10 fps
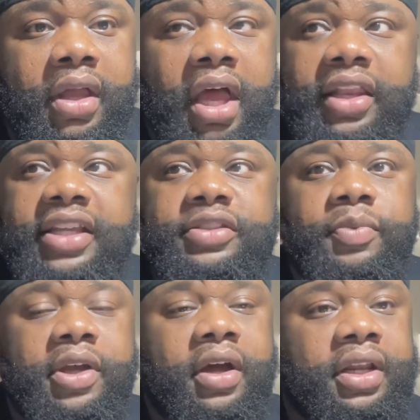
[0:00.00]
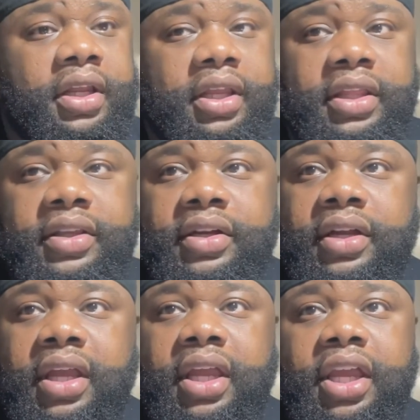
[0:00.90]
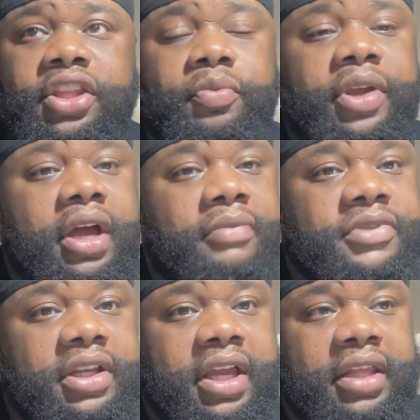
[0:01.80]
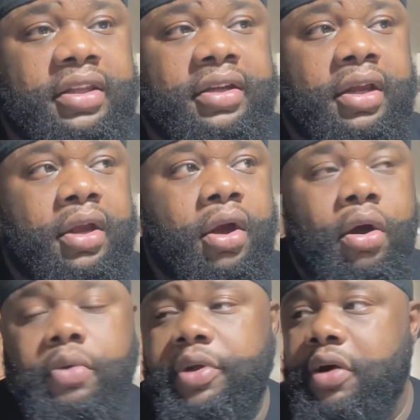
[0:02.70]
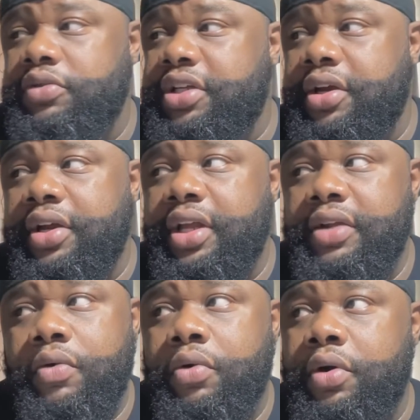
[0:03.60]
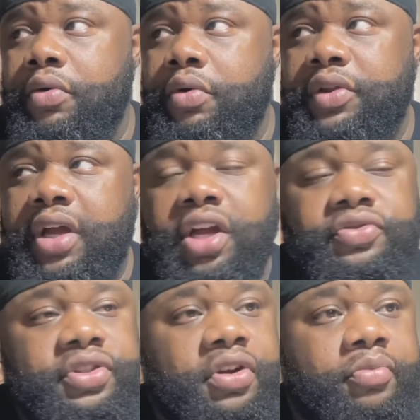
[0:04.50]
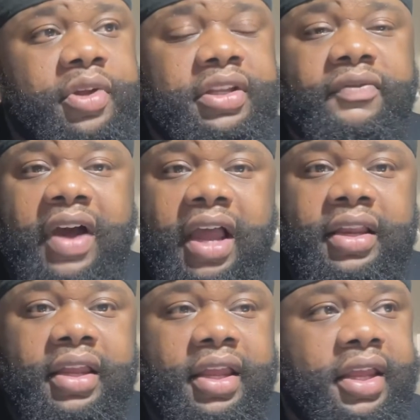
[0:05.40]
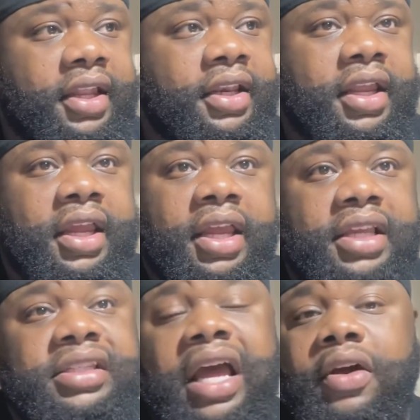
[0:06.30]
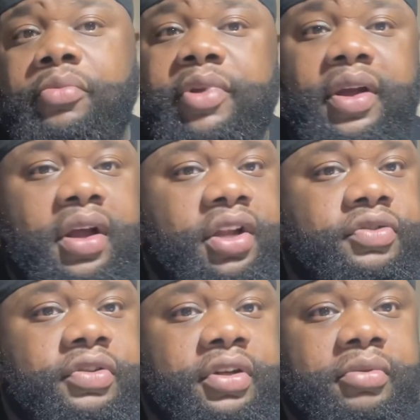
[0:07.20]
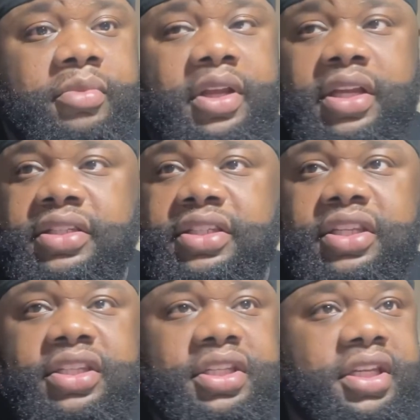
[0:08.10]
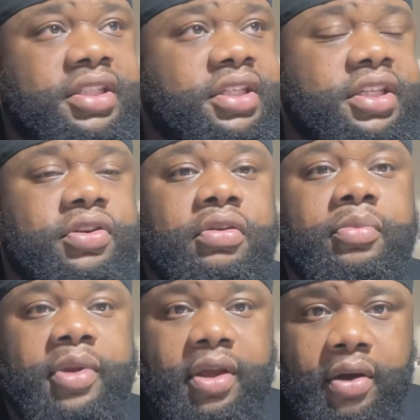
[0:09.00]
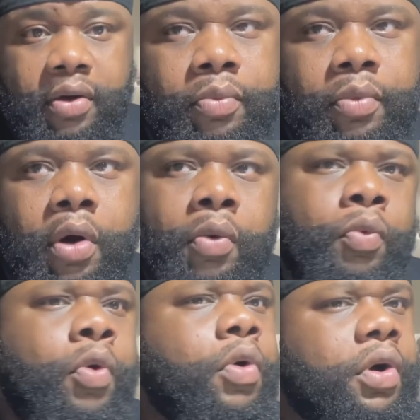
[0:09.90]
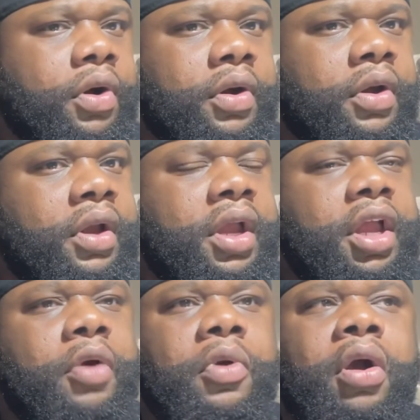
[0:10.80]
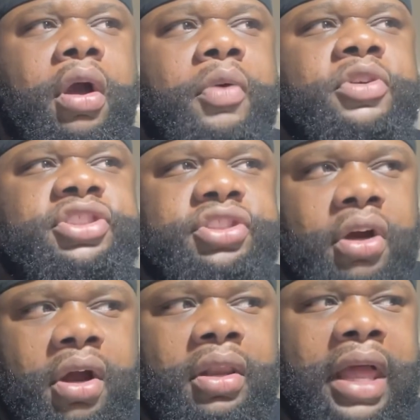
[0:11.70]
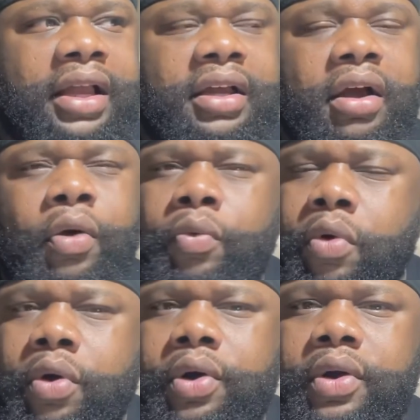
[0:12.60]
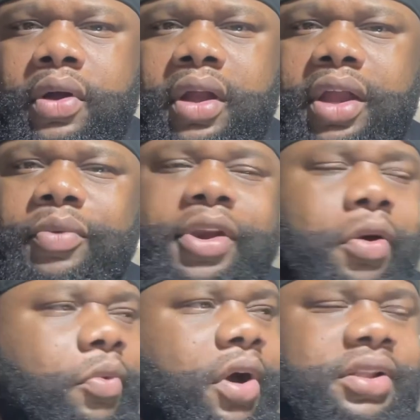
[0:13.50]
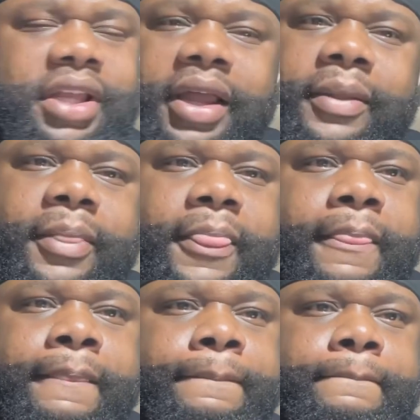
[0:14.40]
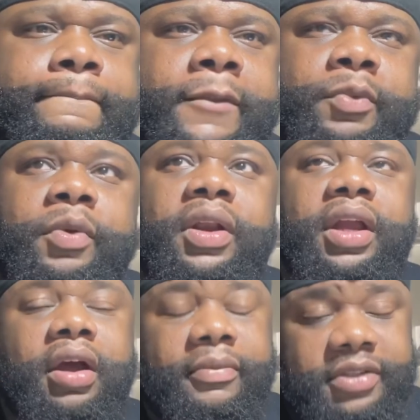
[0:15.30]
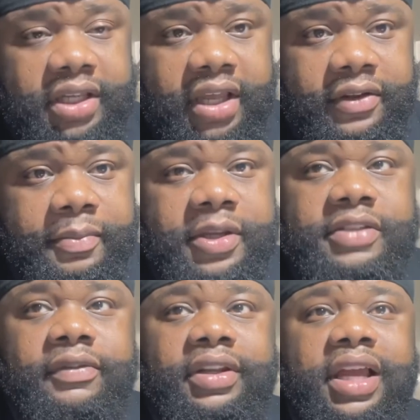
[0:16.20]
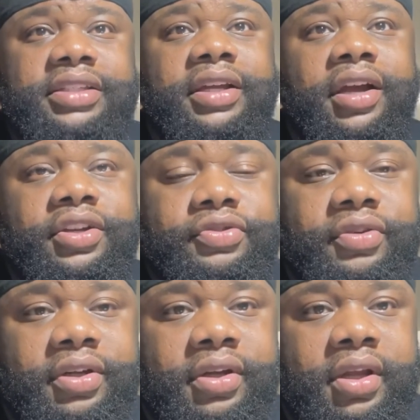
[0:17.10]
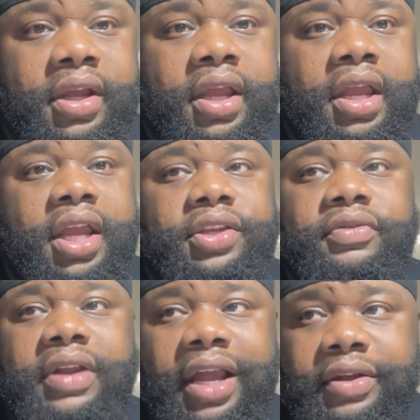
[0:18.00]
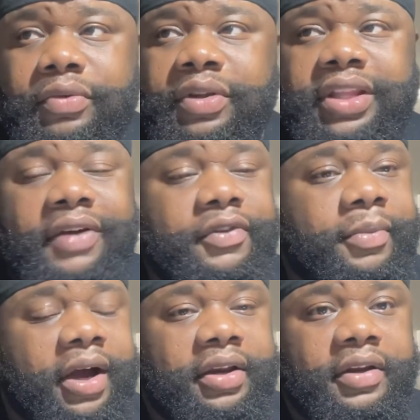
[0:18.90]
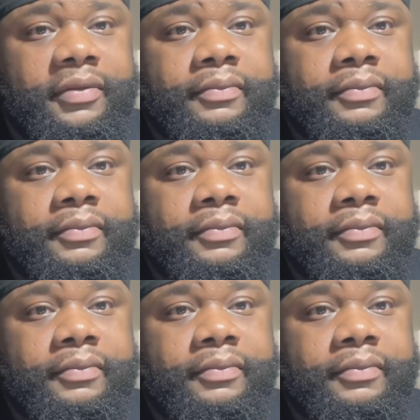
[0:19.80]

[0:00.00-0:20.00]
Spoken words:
Unless we're gonna either we come together or we're gonna tear it, or the country is gonna be divided and it's not gonna be a country because it's gonna be a war. It will start like a war, and we don't want that. We want to come together peacefully as a country and unite with everybody.